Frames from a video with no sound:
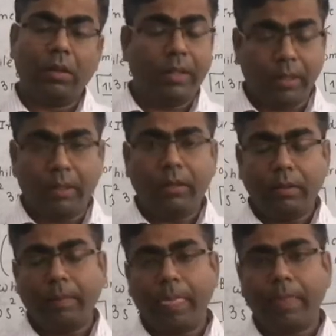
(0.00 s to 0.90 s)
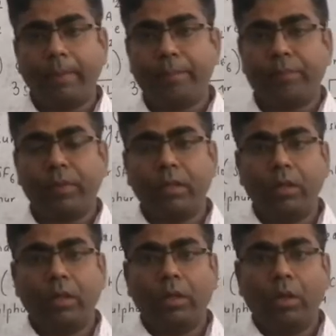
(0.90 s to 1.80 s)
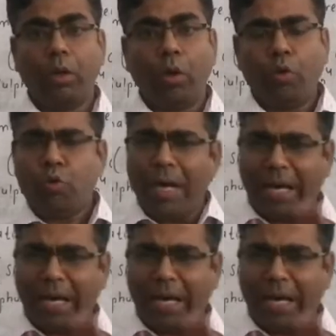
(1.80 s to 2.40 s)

There, you